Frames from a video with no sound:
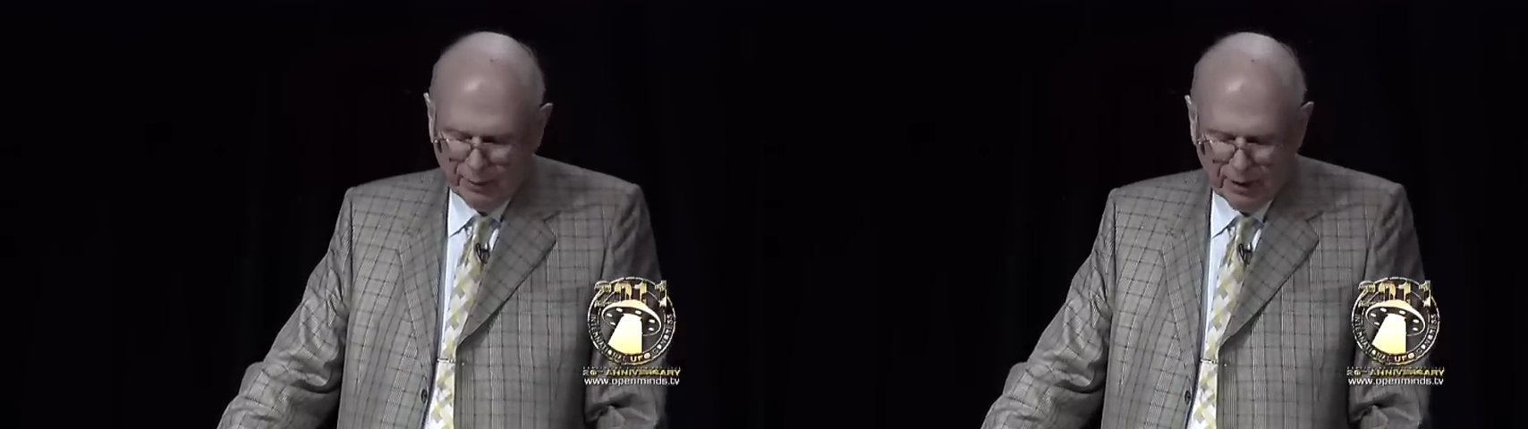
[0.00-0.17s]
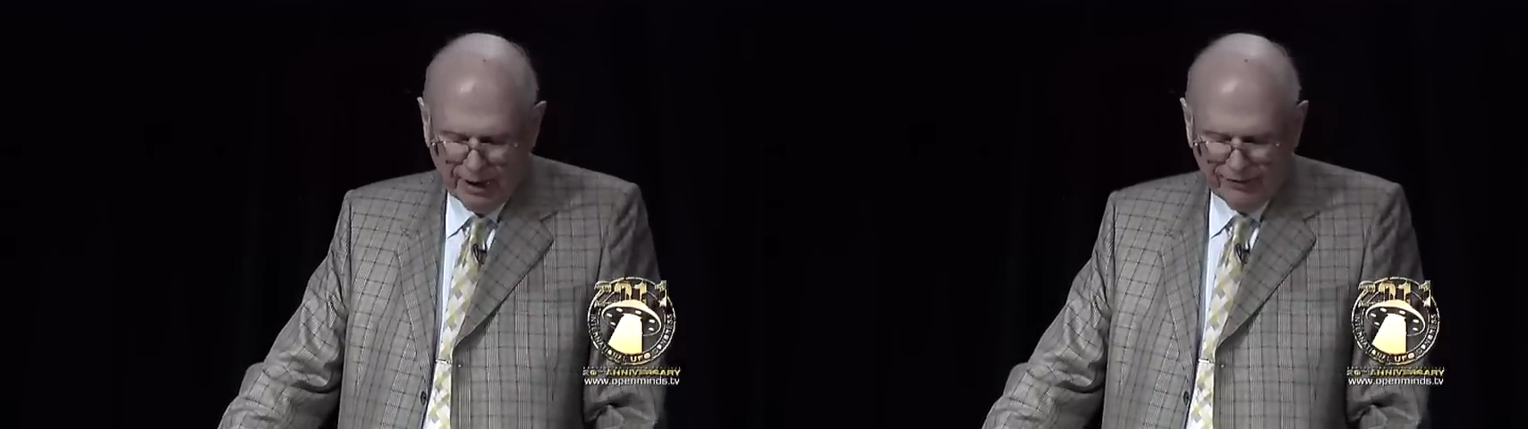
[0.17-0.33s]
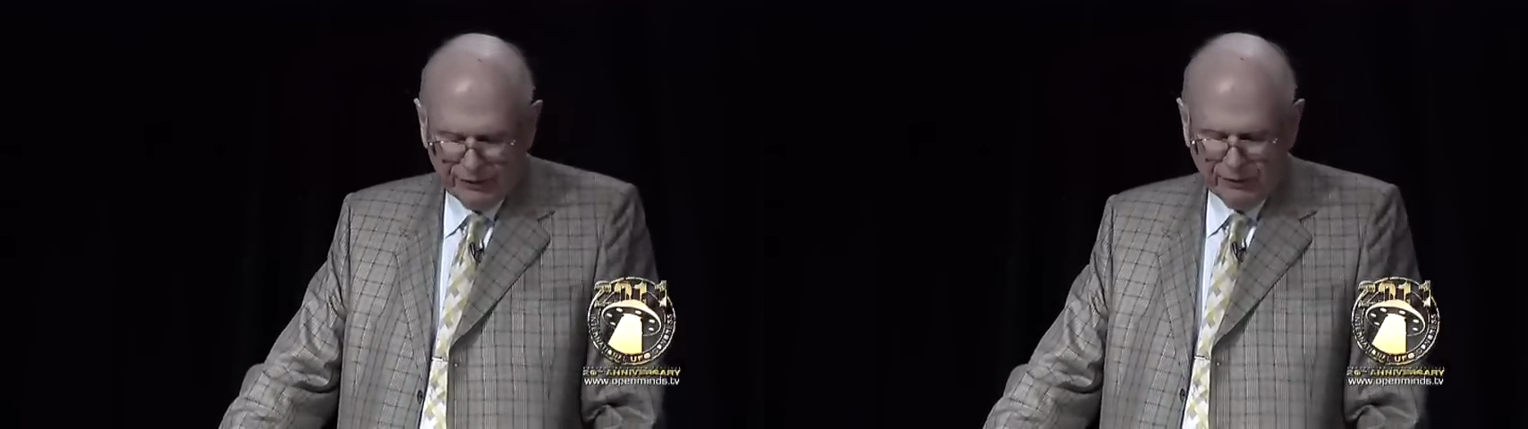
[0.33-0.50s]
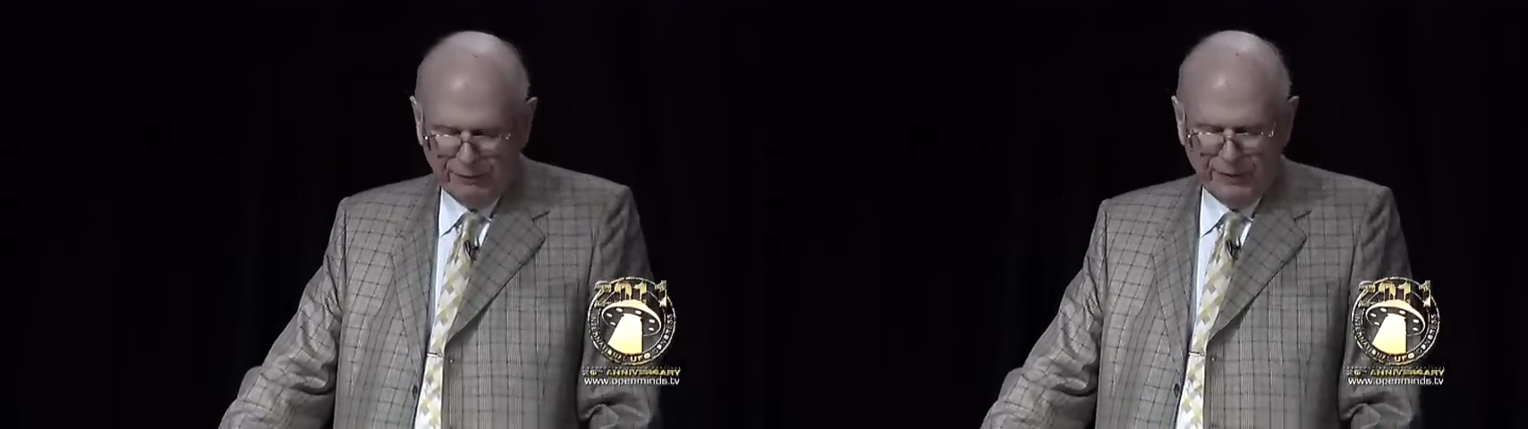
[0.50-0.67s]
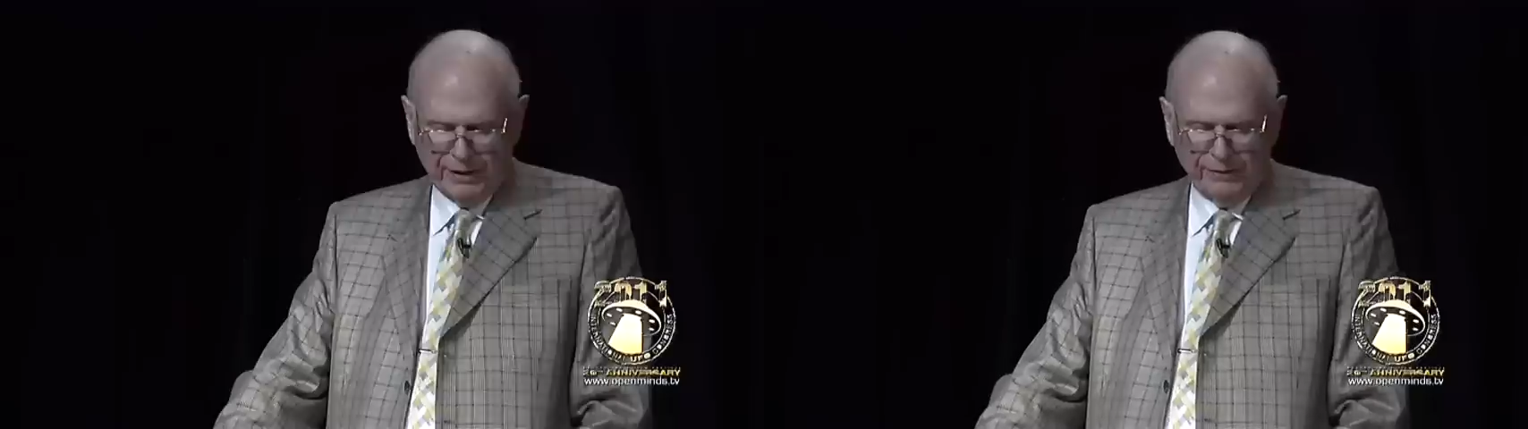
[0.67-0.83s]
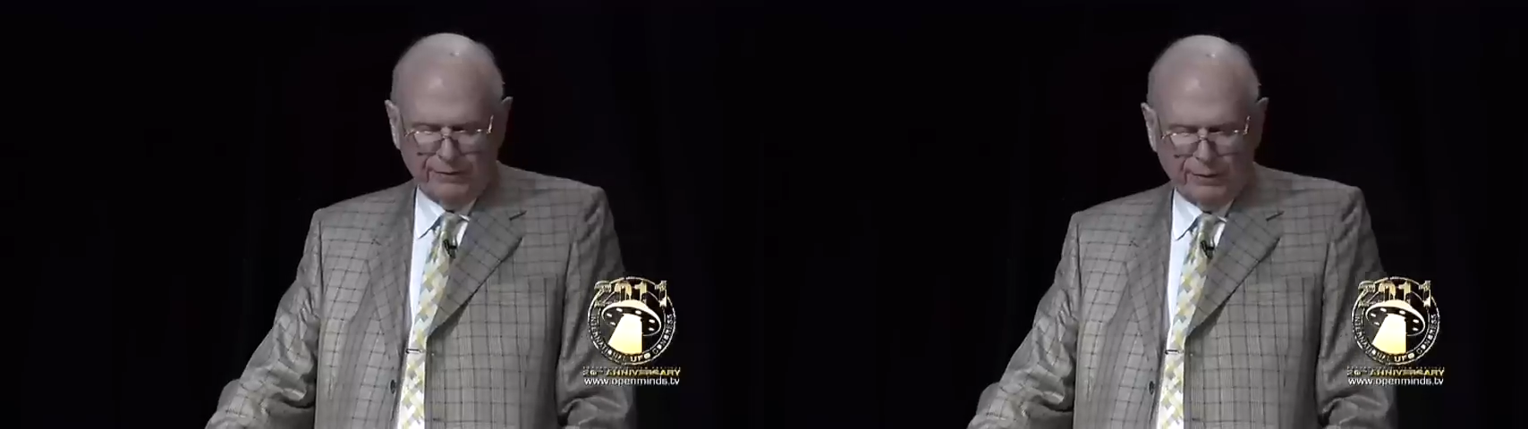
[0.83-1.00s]
were left to
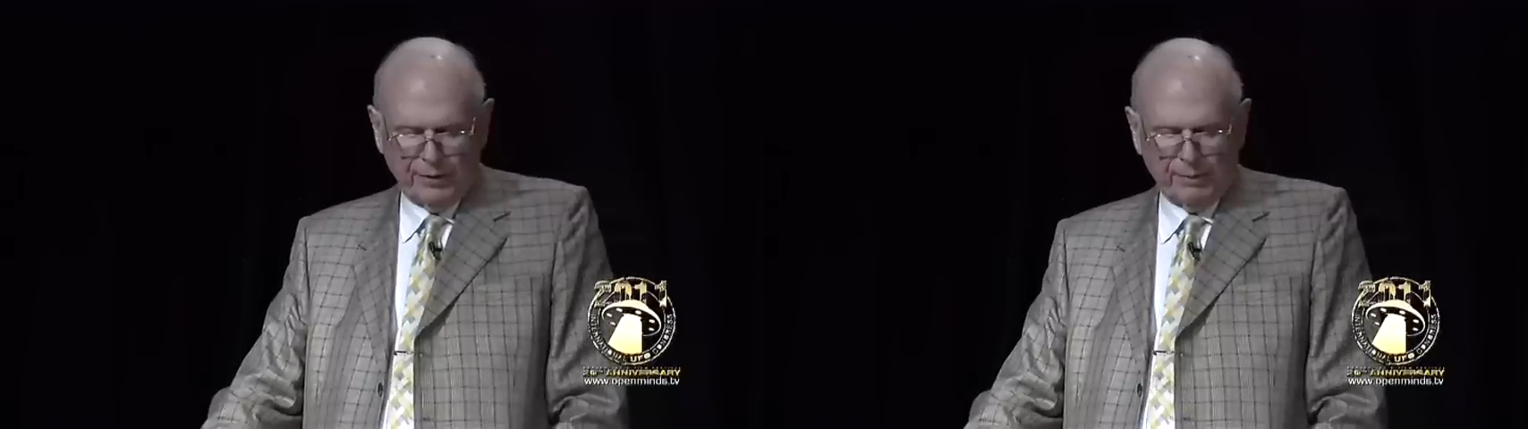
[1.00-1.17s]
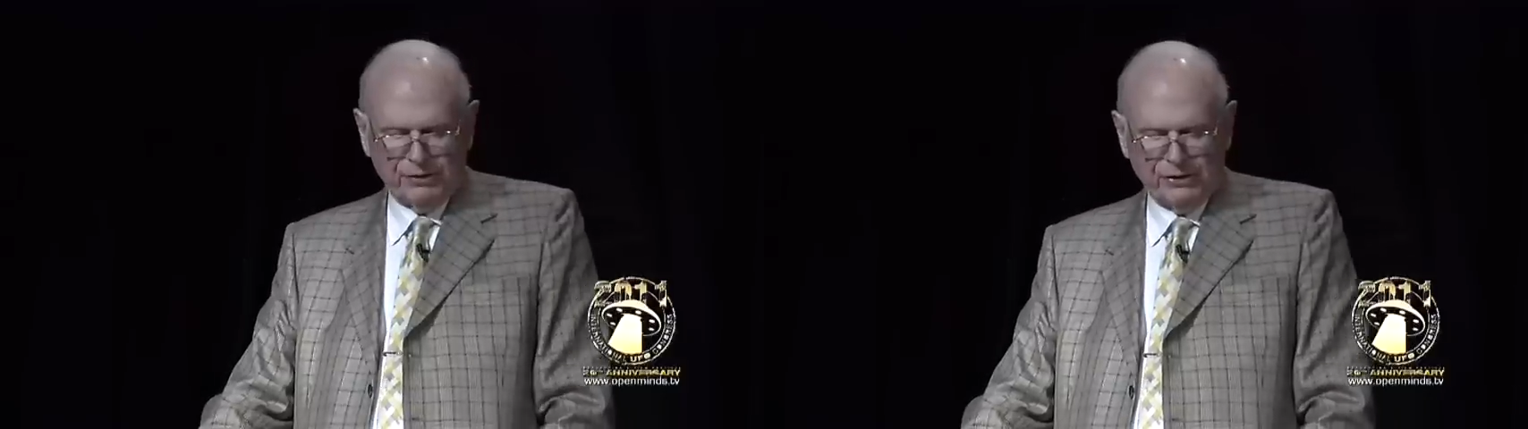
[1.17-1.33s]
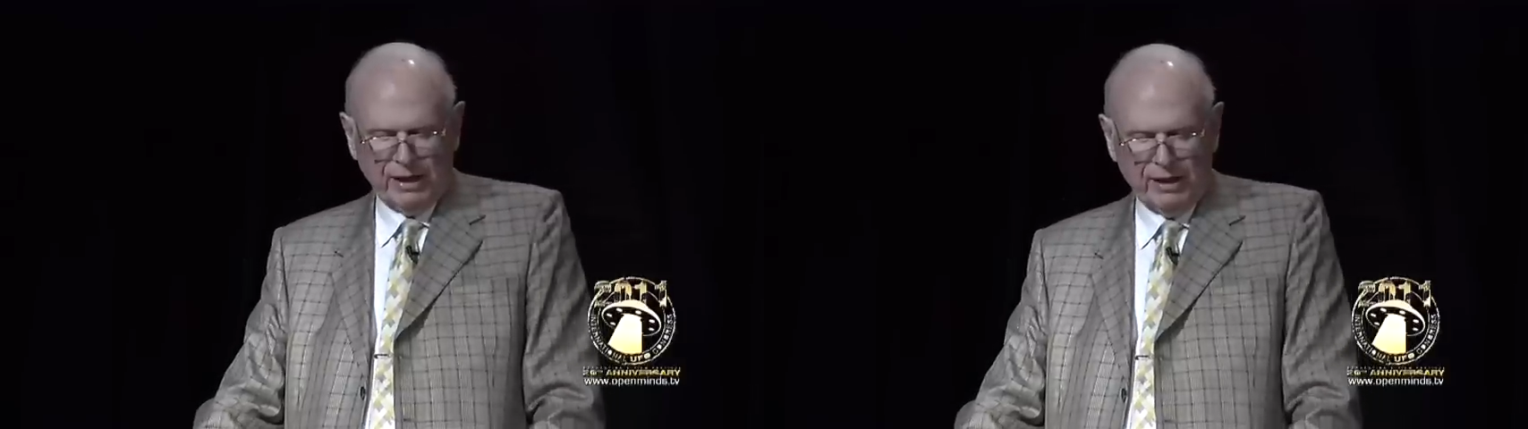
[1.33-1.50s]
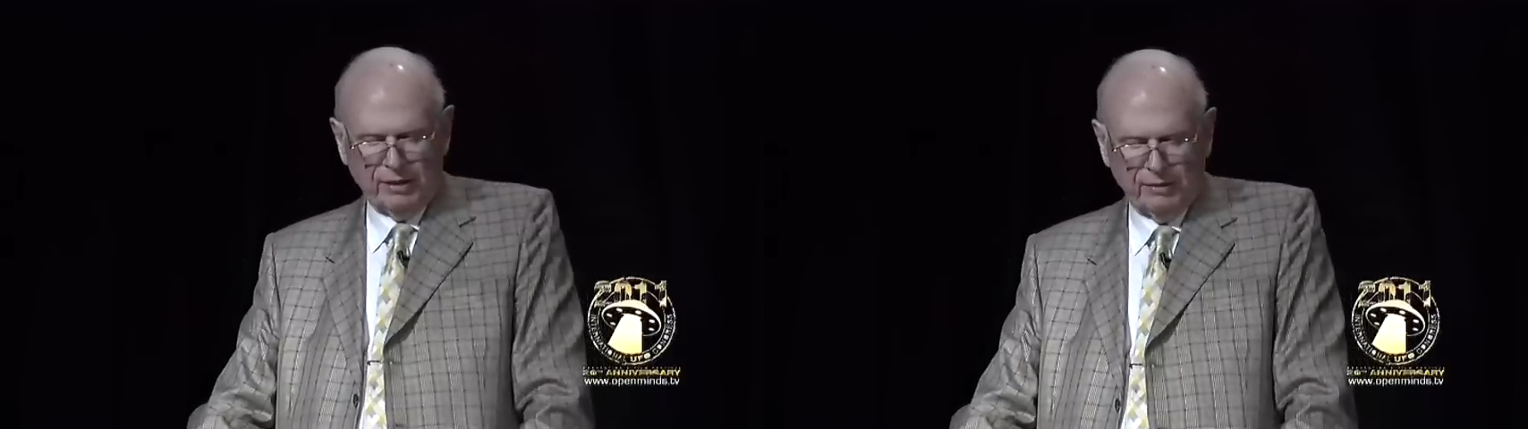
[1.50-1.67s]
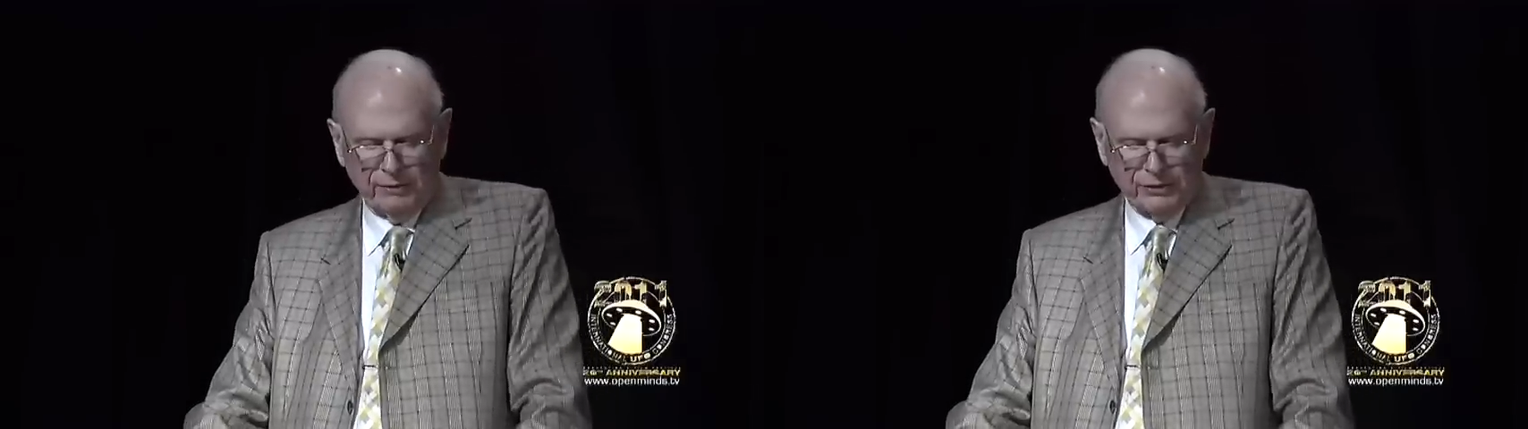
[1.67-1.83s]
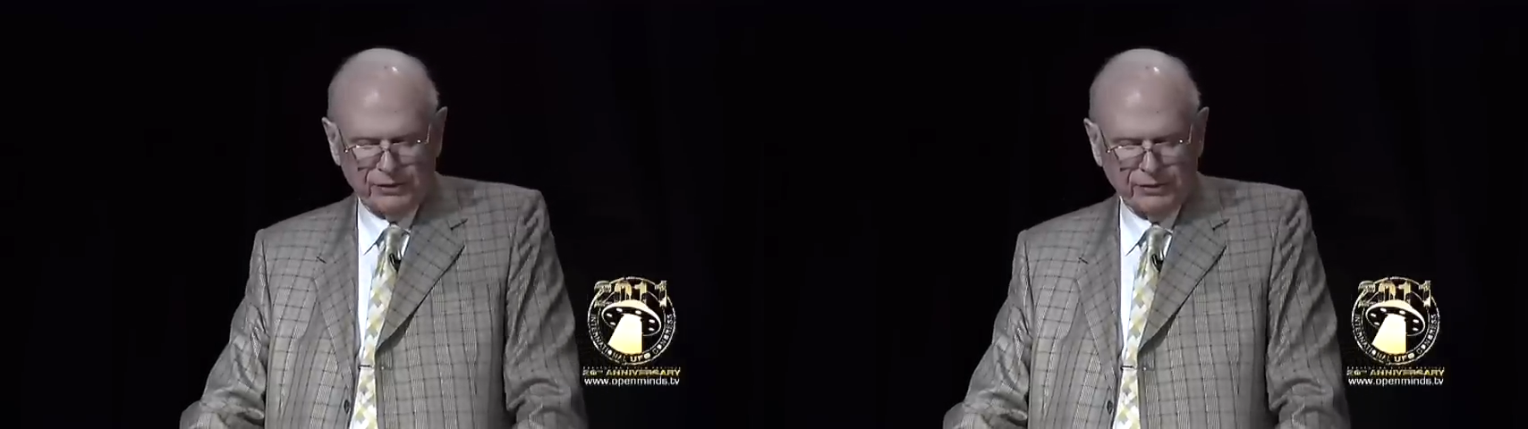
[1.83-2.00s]
fend for
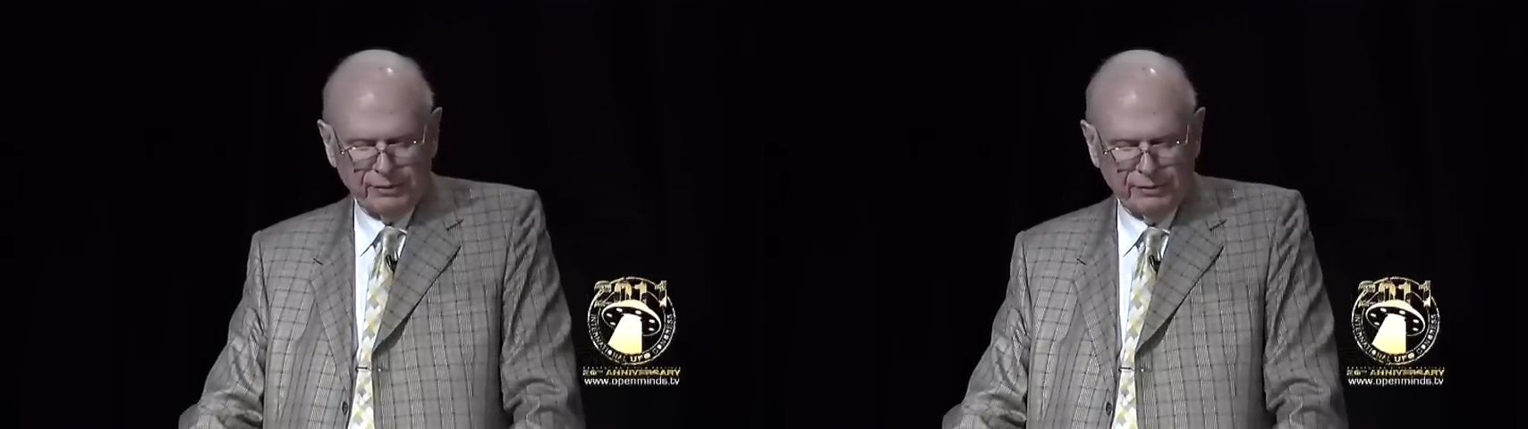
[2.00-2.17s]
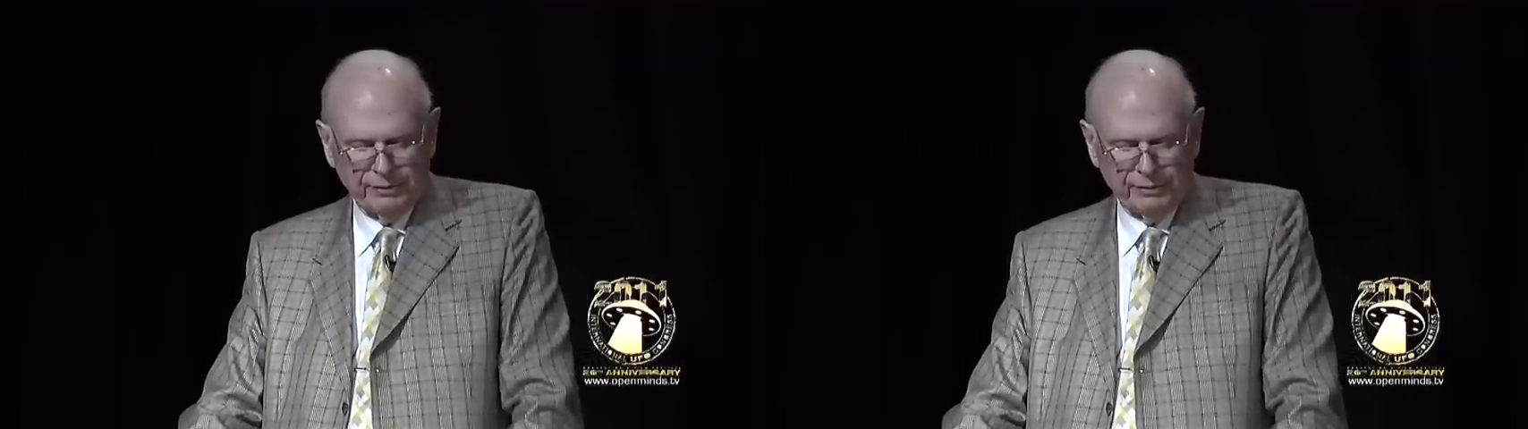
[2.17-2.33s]
themselves.